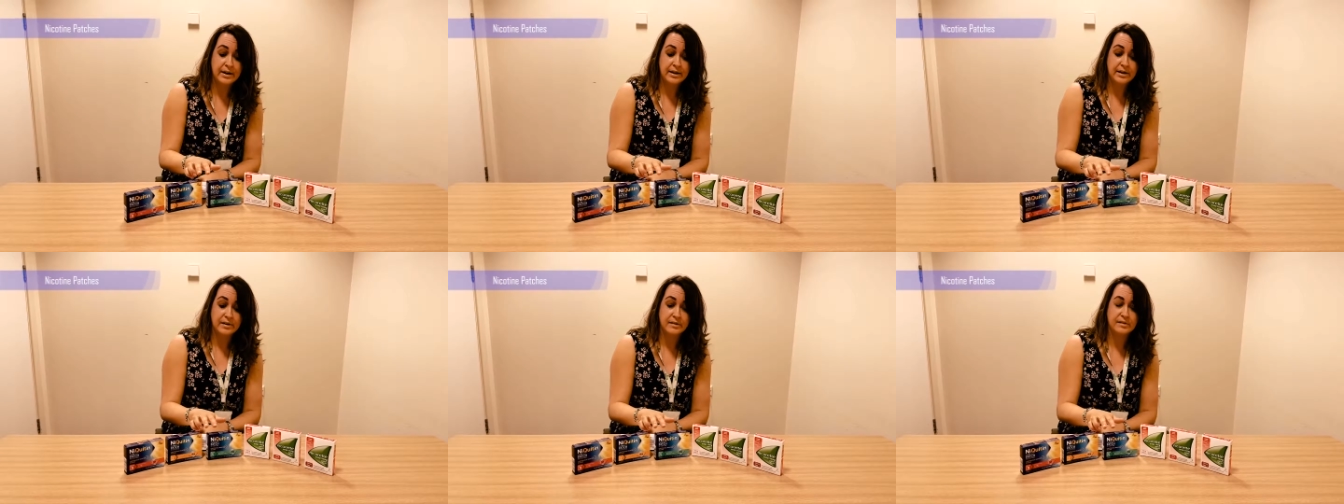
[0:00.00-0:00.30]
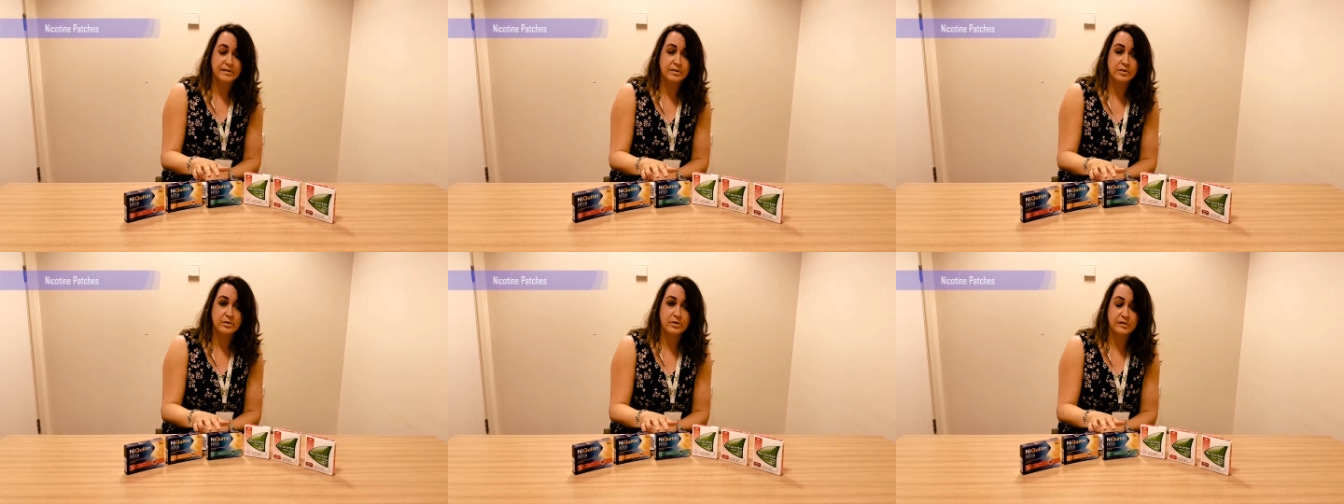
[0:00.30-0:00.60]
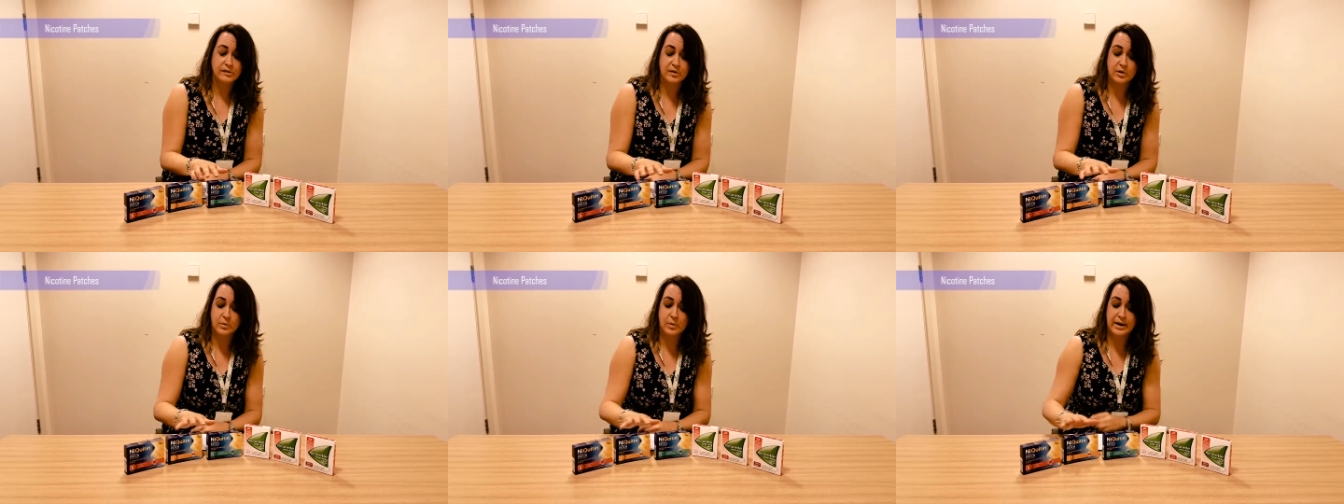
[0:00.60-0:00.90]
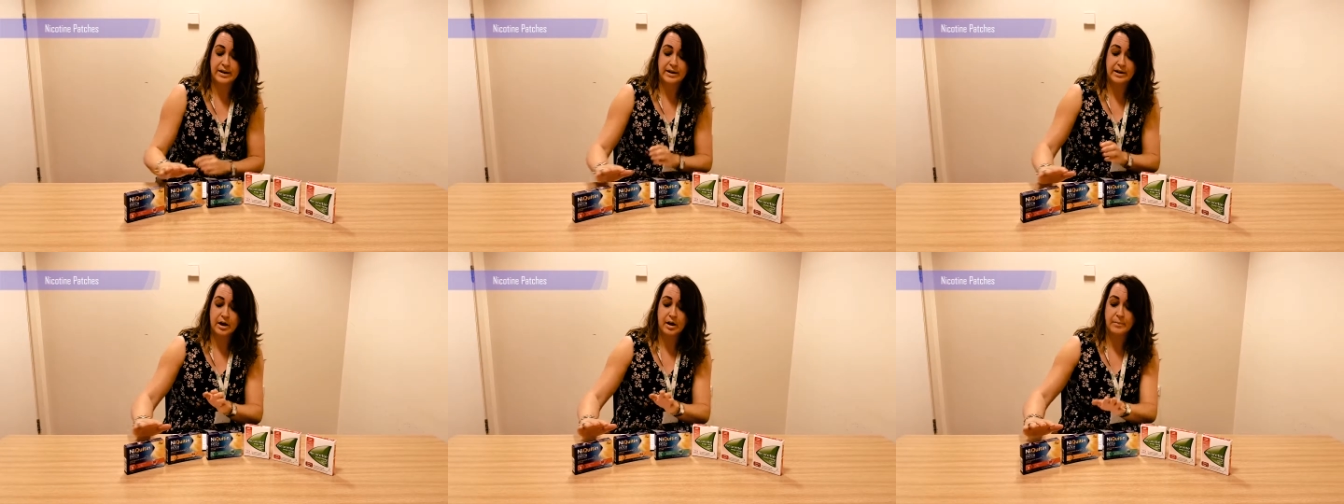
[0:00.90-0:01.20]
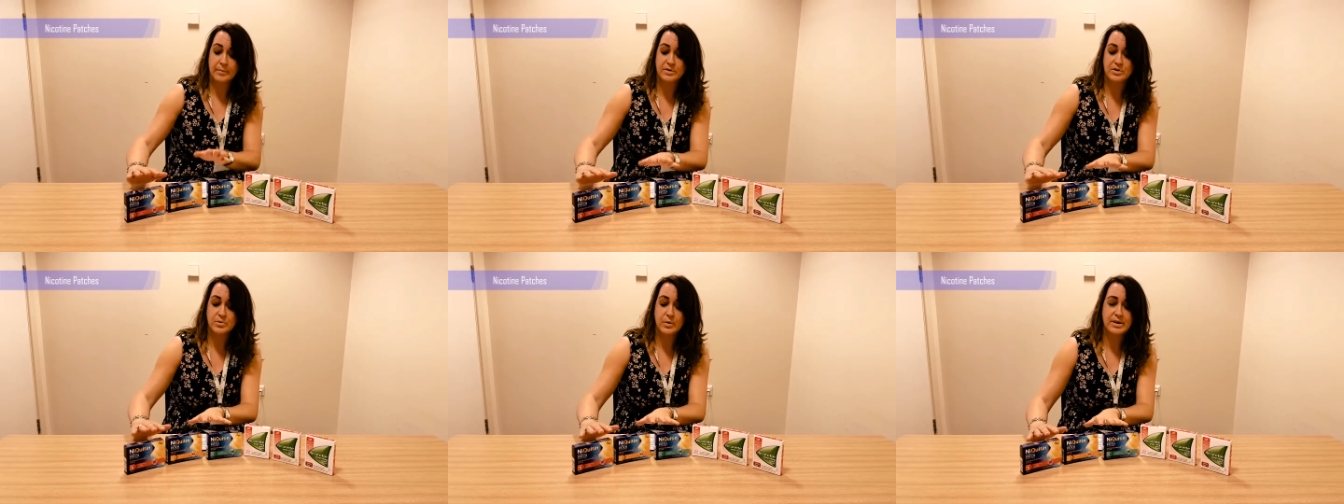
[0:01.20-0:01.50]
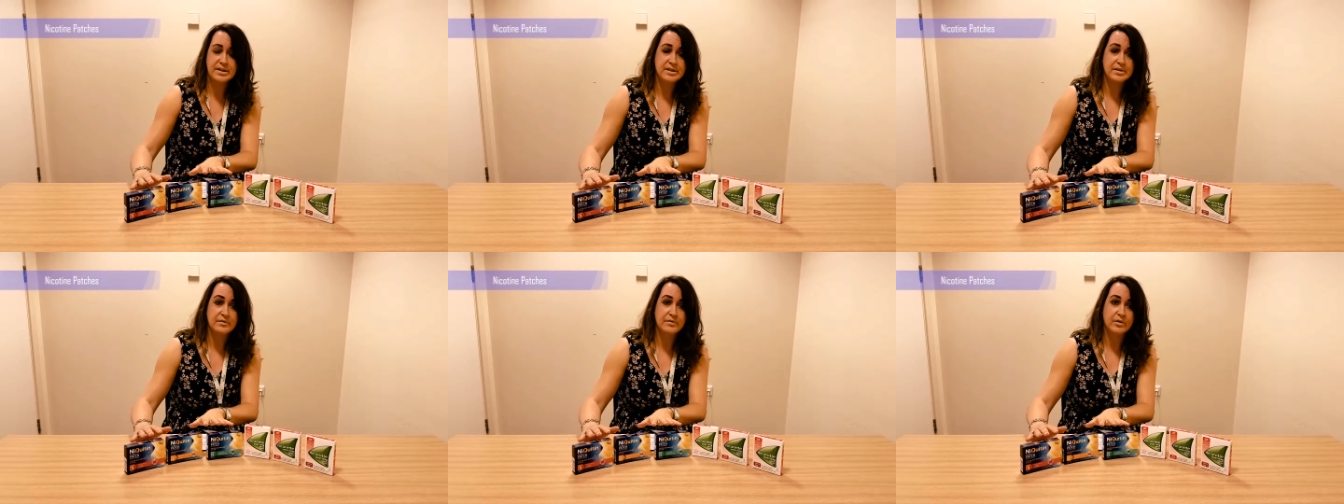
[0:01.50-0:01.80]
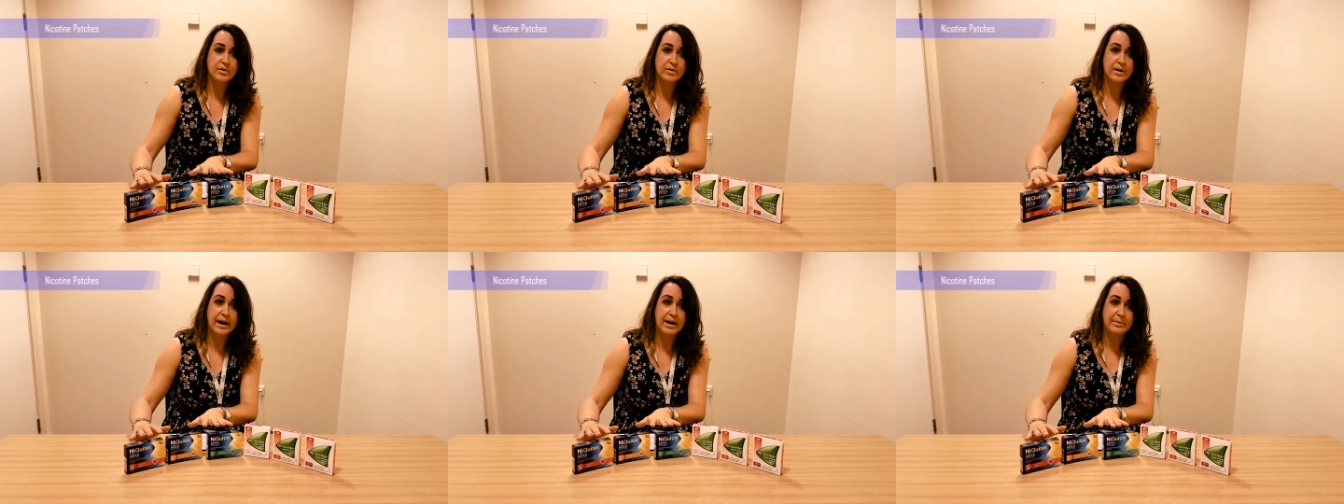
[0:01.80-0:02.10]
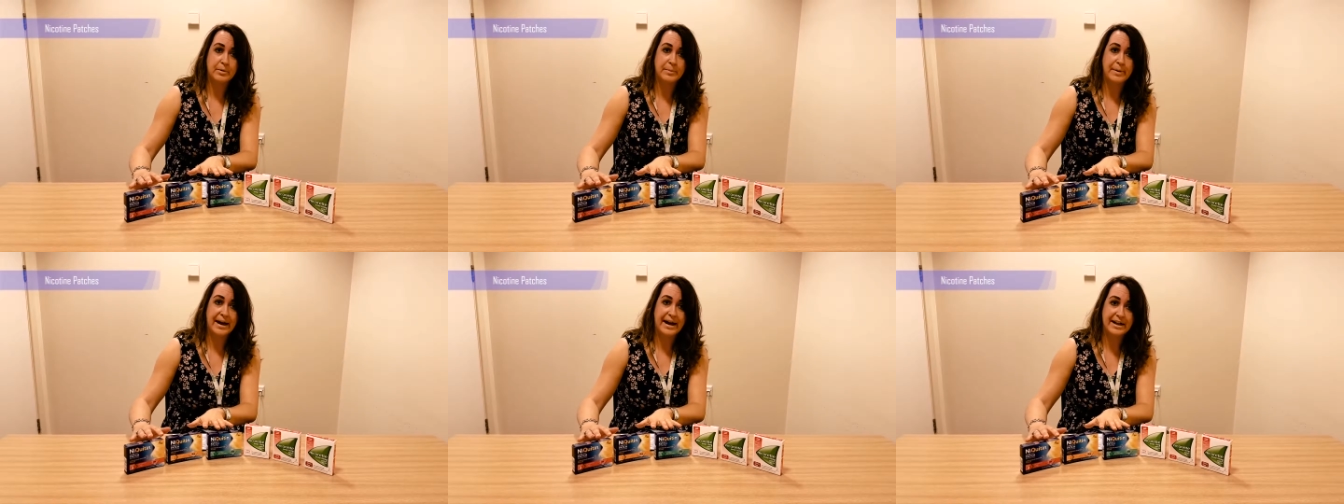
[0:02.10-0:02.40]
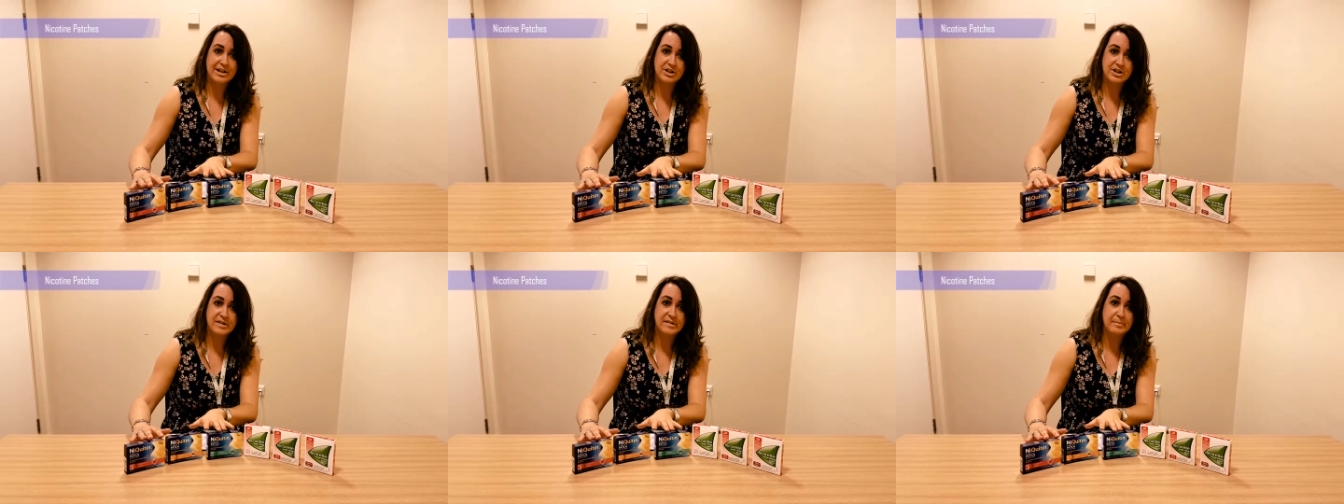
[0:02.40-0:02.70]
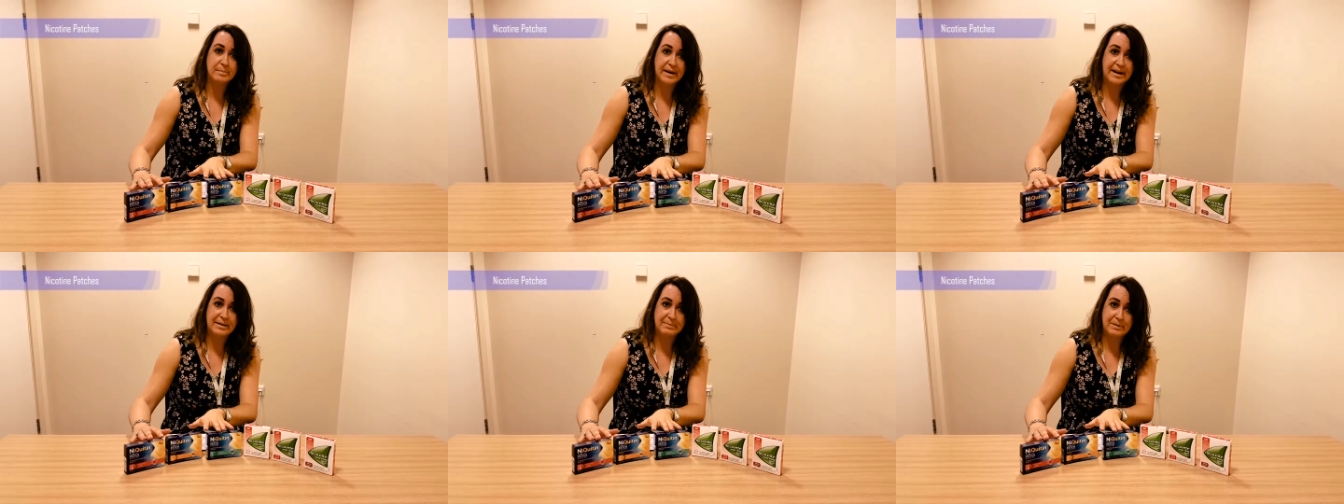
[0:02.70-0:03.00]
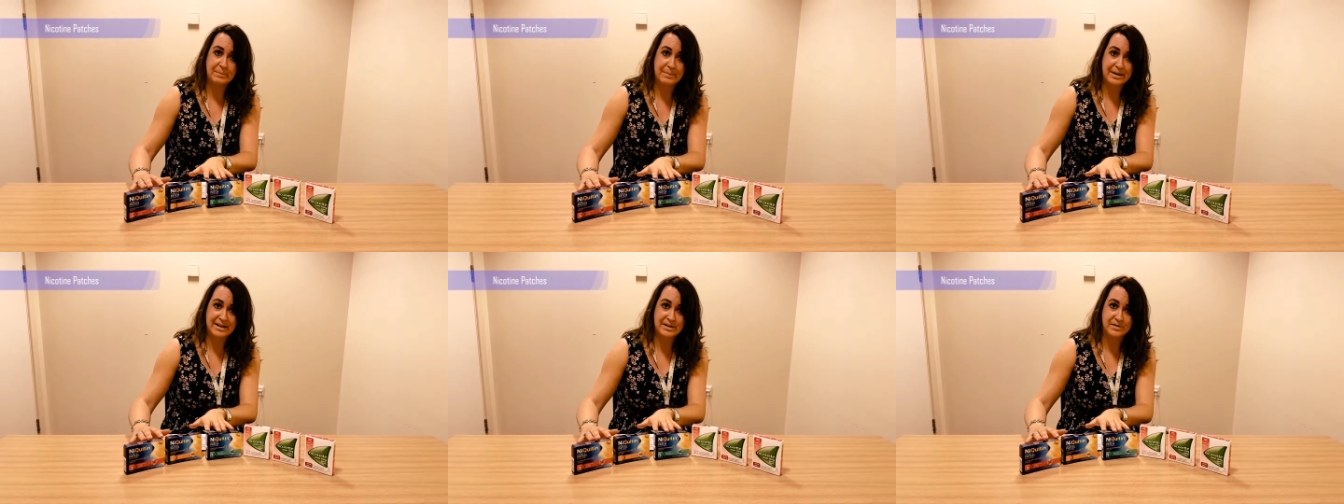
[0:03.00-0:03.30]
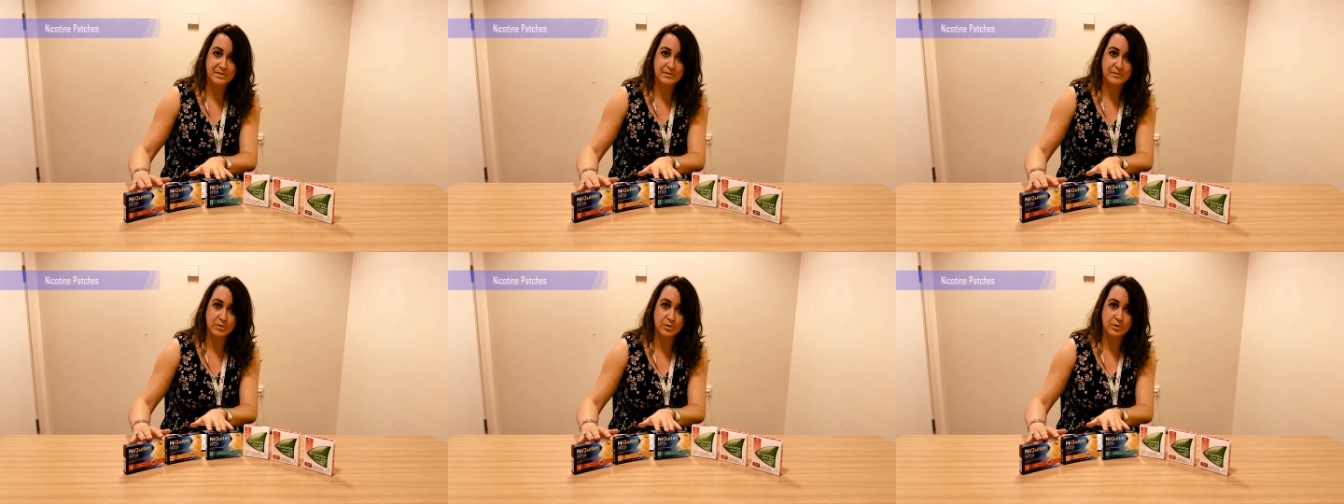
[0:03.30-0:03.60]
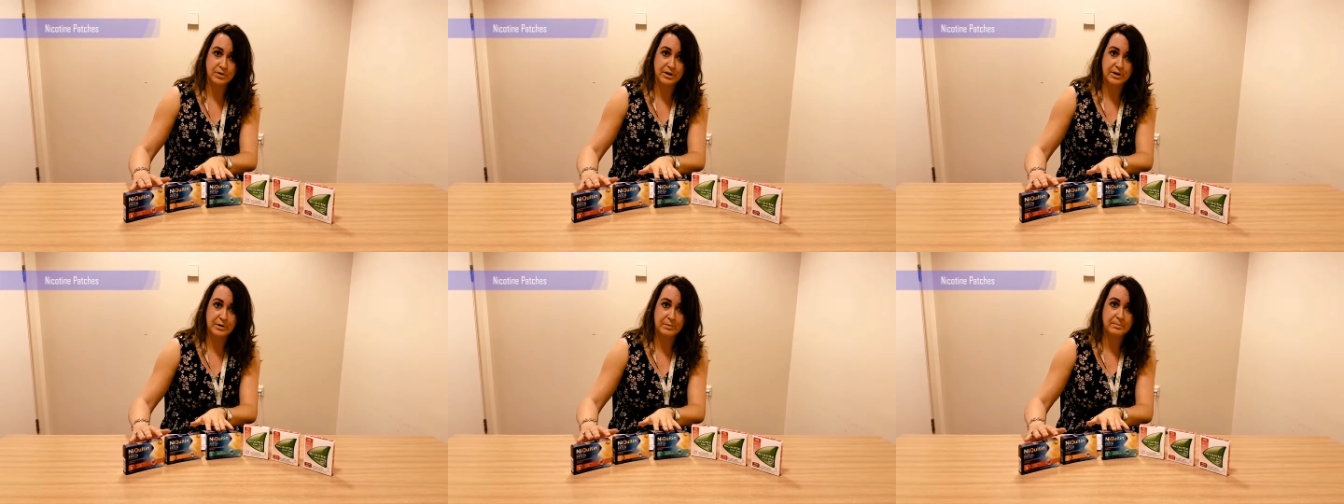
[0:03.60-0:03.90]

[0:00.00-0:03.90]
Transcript: as soon as you wake up, the 24-hour patches may be better for you,